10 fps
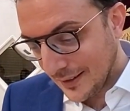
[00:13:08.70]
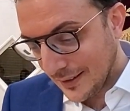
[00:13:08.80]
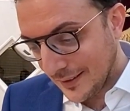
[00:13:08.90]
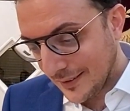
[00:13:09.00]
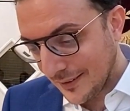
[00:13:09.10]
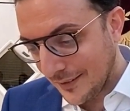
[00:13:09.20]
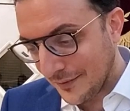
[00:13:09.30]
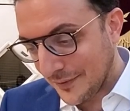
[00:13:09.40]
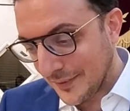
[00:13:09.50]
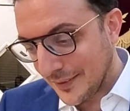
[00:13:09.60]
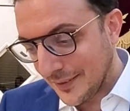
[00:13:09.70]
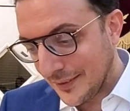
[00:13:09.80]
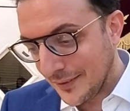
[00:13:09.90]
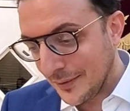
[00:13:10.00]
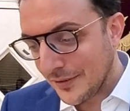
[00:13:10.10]
So
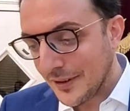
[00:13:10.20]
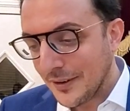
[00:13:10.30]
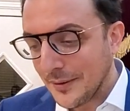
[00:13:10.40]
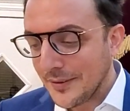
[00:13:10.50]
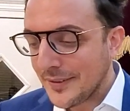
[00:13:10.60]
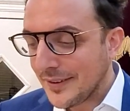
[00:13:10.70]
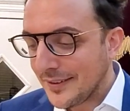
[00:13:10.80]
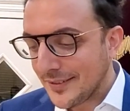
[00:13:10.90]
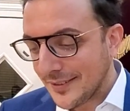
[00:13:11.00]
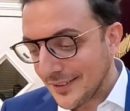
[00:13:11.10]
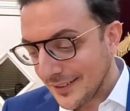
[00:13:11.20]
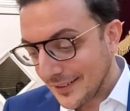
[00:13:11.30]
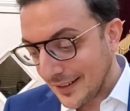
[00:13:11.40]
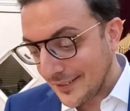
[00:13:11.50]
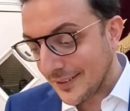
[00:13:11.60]
Zushar, it says,
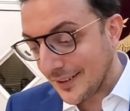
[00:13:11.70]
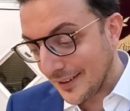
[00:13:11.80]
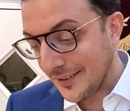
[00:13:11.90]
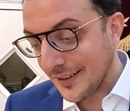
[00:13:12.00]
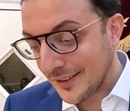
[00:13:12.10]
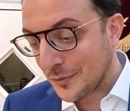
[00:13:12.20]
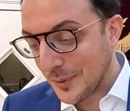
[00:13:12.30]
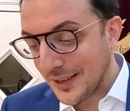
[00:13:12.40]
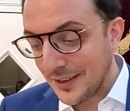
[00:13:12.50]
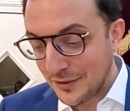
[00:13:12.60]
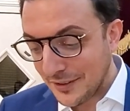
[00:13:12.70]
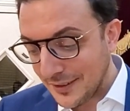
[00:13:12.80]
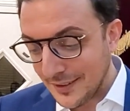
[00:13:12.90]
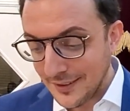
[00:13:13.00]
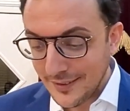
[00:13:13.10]
that's another explanation
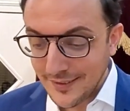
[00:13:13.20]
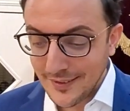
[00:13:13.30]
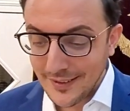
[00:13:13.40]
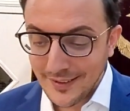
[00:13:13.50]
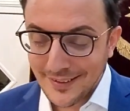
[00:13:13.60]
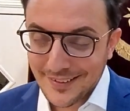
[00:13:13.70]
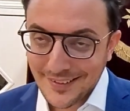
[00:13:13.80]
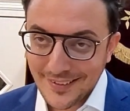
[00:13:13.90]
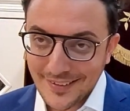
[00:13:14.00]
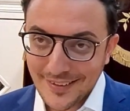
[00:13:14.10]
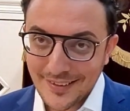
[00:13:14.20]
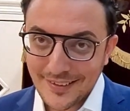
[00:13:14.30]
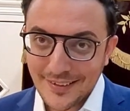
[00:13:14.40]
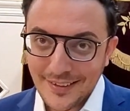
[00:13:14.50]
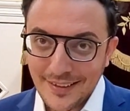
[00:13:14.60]
in this
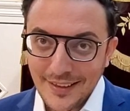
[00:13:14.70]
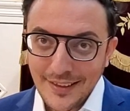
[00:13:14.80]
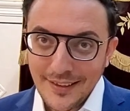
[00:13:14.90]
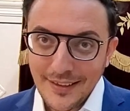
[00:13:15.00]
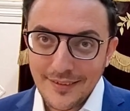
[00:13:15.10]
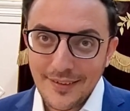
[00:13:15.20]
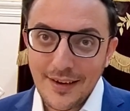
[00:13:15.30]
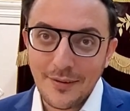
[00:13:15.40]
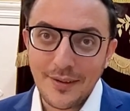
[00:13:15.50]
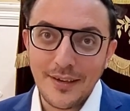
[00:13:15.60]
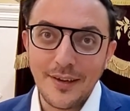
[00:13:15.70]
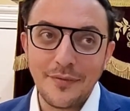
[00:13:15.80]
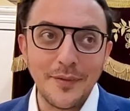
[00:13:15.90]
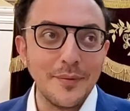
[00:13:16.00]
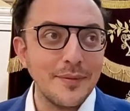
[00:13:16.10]
thing. That it's not only
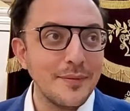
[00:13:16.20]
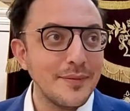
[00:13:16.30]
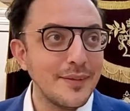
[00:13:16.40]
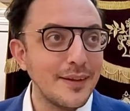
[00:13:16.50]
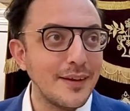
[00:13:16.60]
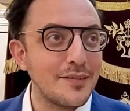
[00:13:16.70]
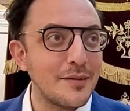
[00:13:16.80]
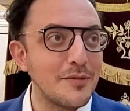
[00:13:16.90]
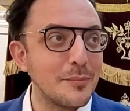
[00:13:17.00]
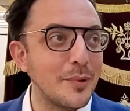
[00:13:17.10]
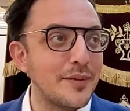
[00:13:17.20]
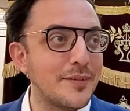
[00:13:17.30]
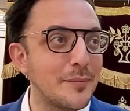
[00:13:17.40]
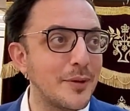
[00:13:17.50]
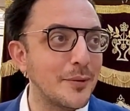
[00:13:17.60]
enough that Hashem should bless
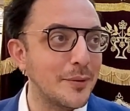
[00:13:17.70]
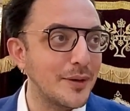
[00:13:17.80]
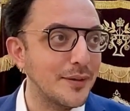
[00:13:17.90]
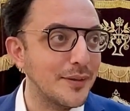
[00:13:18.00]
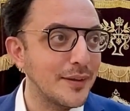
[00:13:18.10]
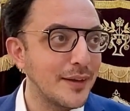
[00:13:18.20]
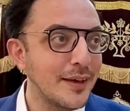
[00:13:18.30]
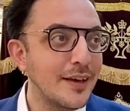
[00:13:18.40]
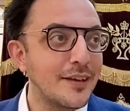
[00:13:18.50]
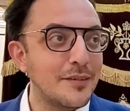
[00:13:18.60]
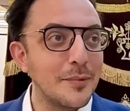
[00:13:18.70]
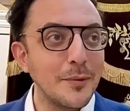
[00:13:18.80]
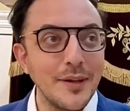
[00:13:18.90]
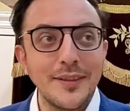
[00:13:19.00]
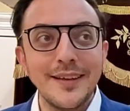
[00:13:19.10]
somebody with wealth. It should be
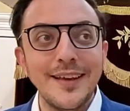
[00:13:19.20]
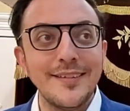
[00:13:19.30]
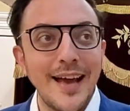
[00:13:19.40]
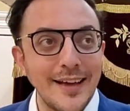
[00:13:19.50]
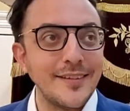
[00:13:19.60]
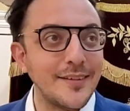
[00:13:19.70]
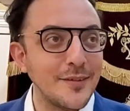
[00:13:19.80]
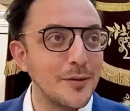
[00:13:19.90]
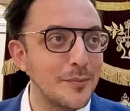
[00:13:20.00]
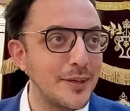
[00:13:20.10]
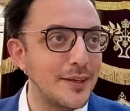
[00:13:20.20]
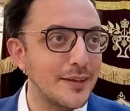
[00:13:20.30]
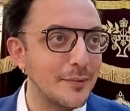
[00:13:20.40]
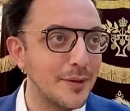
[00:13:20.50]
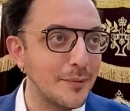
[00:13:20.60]
wealth that he has access to
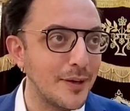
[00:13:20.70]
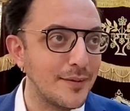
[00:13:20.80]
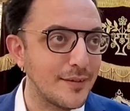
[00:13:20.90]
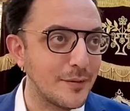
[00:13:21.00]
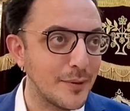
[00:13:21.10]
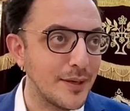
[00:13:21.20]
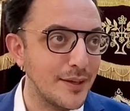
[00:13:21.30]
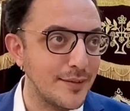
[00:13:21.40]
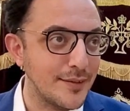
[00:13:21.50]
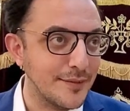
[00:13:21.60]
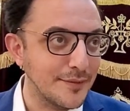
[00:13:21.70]
immediately when he wants it or when he needs it.